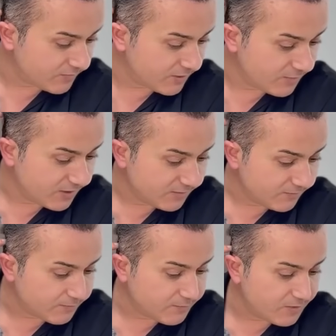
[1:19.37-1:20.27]
A piece of
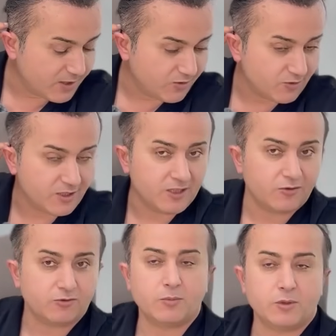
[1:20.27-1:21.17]
tissue is
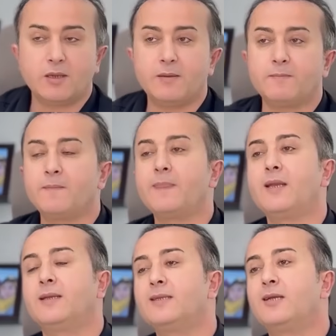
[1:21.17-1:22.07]
taken from here. It
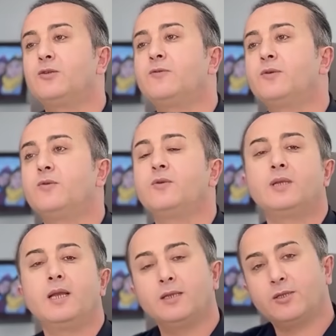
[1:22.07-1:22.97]
is centrifuged
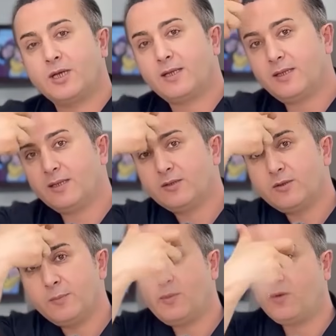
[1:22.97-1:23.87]
and injected into
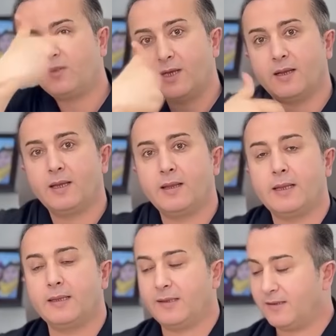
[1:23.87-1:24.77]
the balding area.
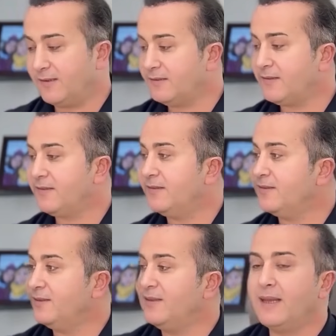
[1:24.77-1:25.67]

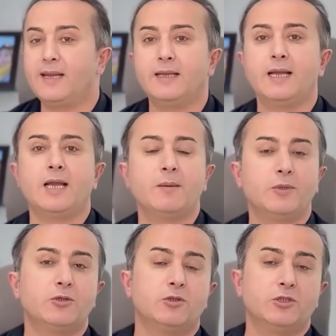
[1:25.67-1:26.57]
And the aim
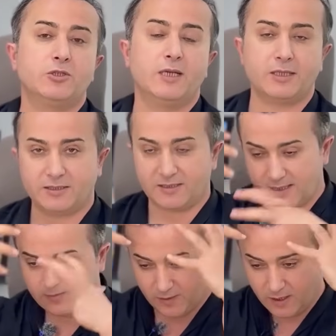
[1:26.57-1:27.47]
is to sustain the
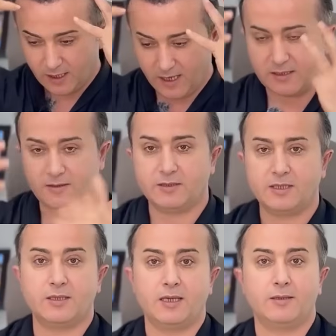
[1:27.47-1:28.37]
stem cell activity
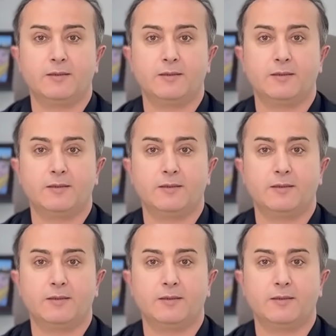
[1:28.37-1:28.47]
there.